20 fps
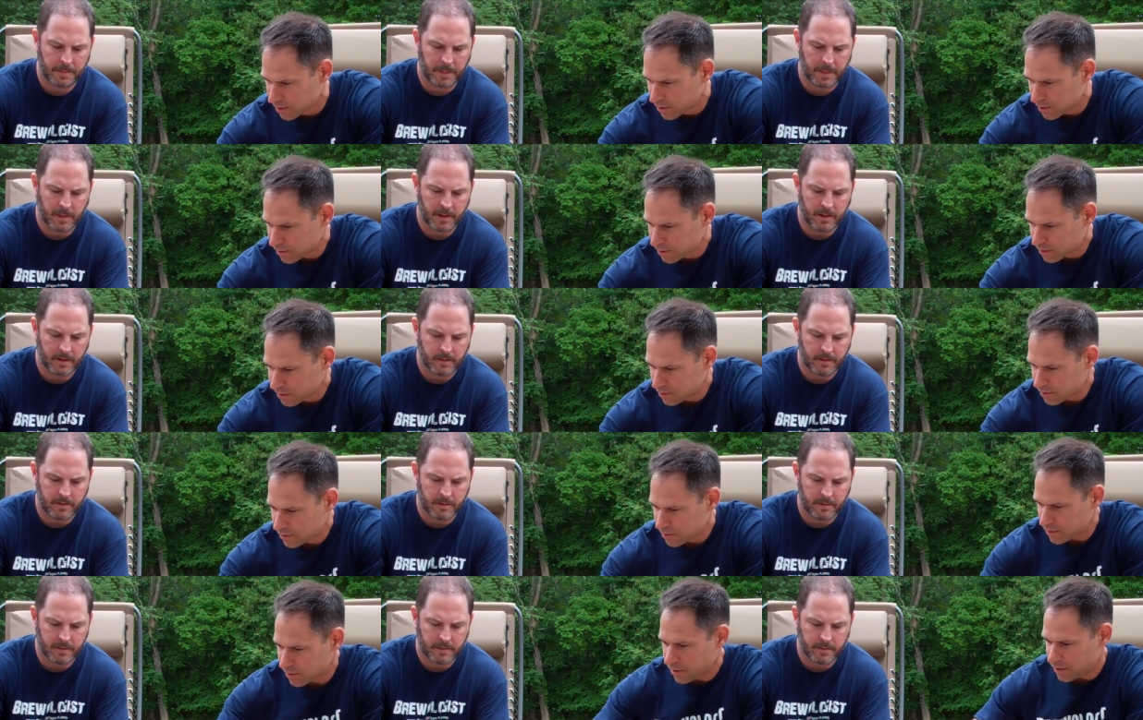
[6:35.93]

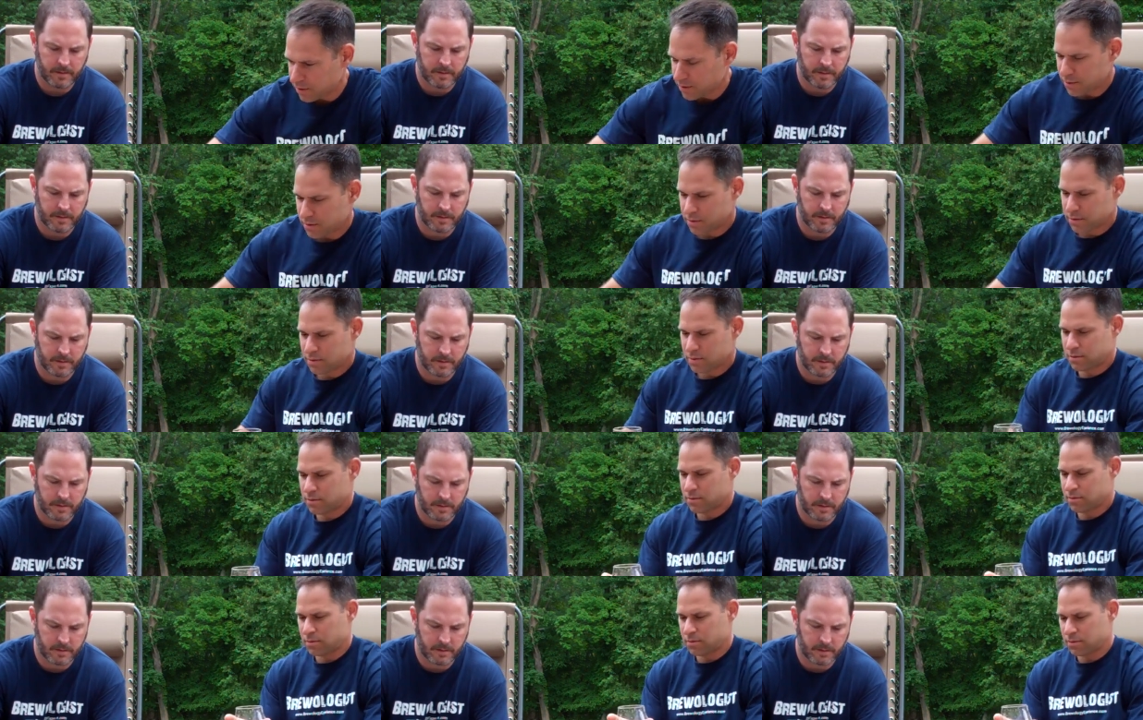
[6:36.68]

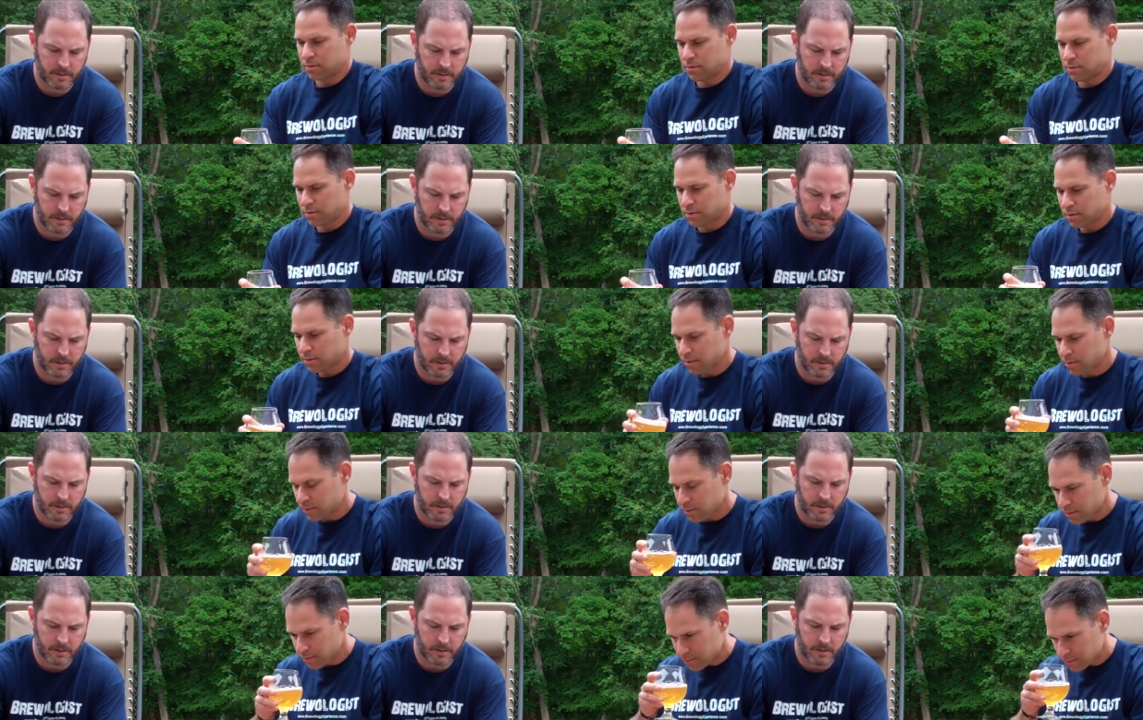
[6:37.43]

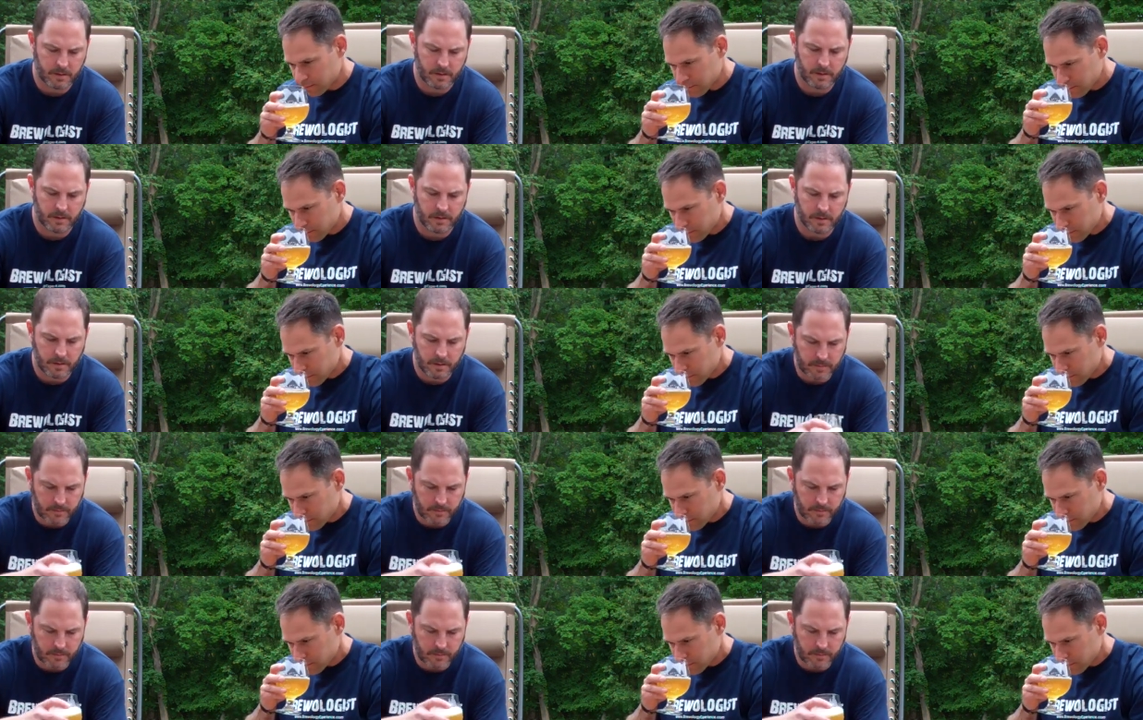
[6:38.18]
Nothing is said.